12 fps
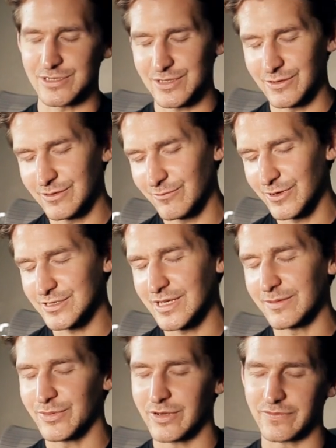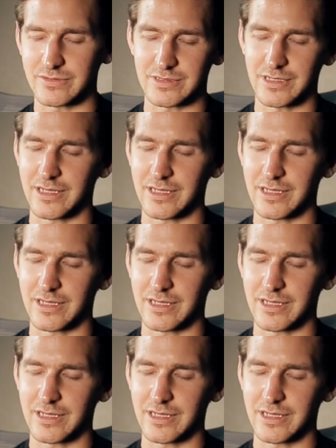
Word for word: So it worked out perfectly.